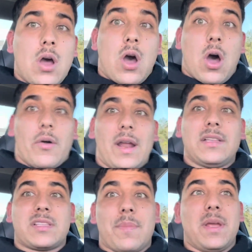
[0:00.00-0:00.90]
All right,
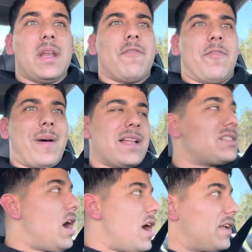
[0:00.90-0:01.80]
it's gonna be enough of my
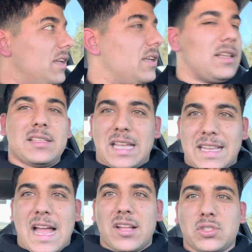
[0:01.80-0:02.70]
talking. Let's get
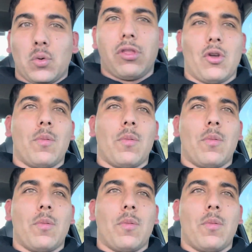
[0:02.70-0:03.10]
down to a little